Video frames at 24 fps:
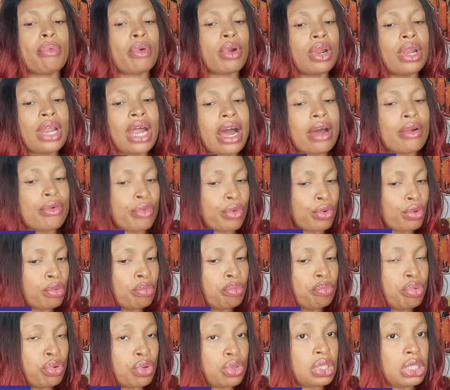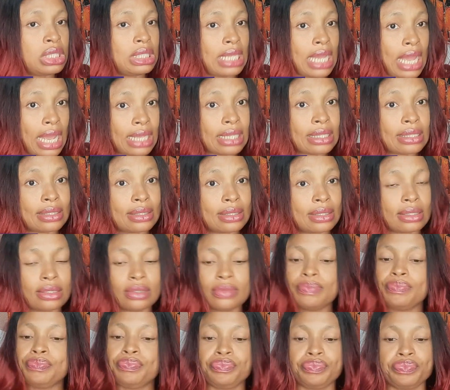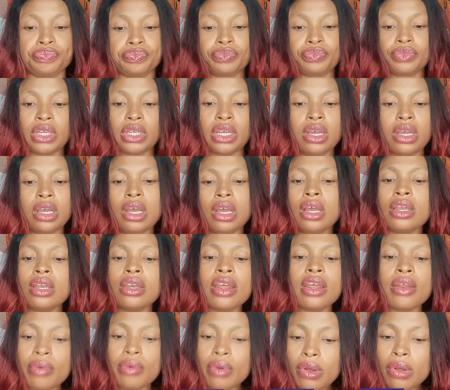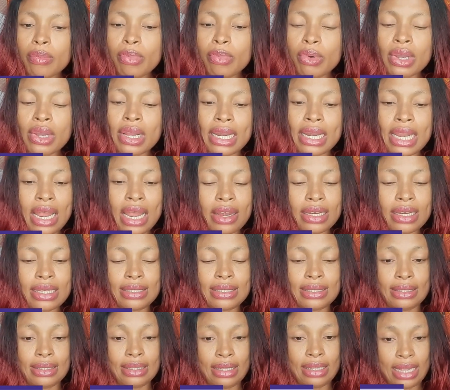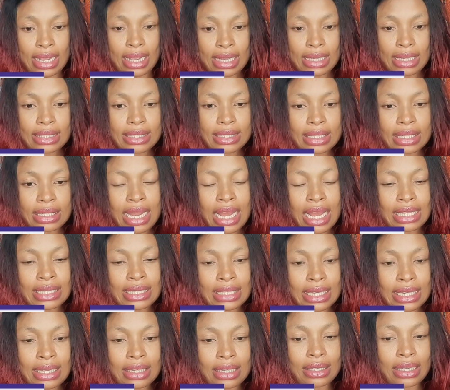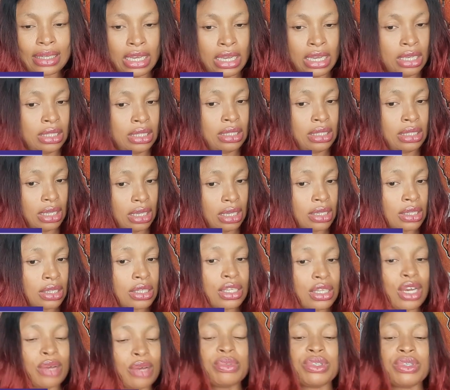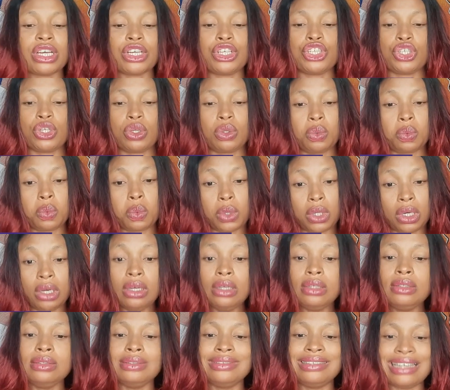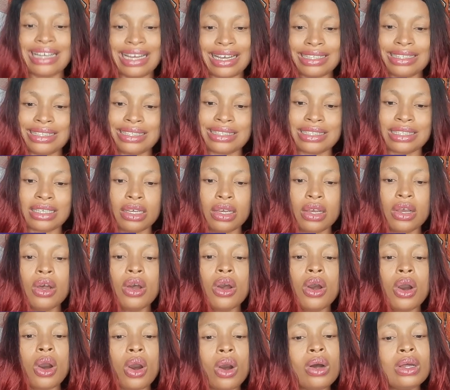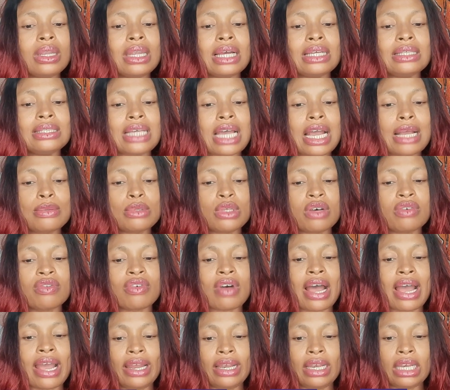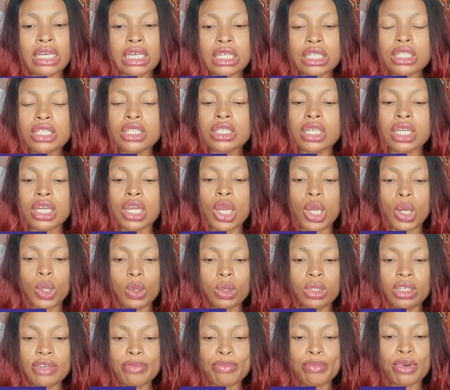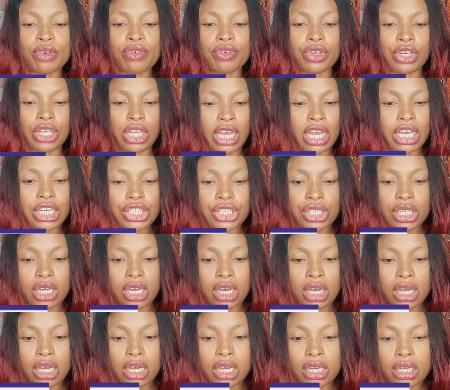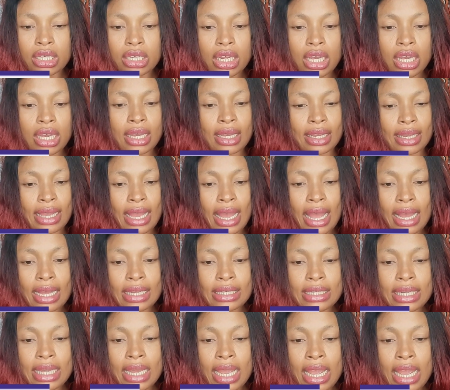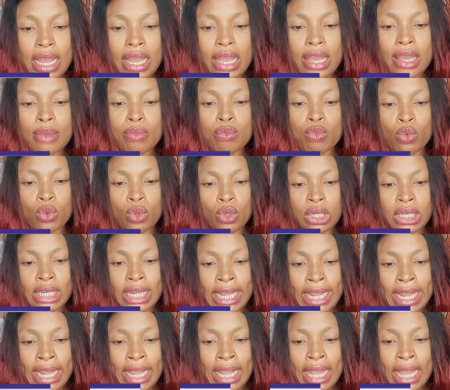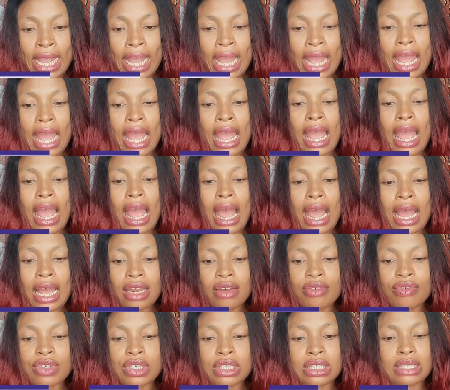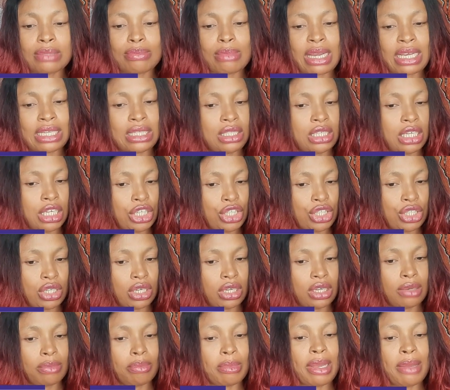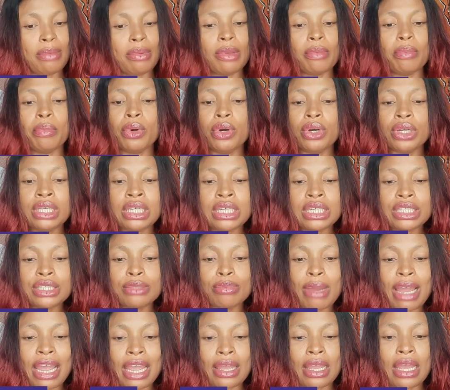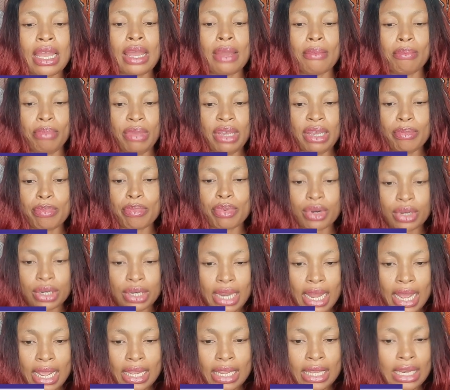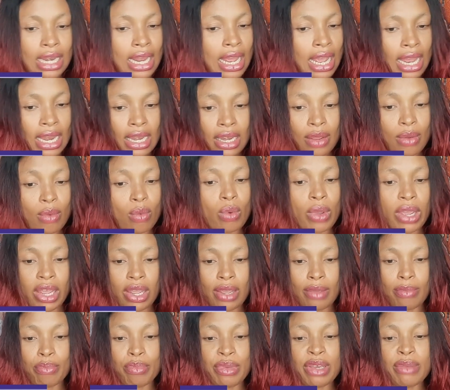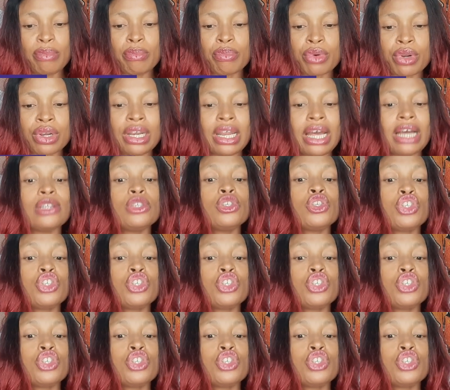Brother rule book says, the rule book clearly states in Article 18 subsection 1 that other types of violence, including provocation, guarding, bullying, and victimization, may be punished by Big Brother in any way Big Brother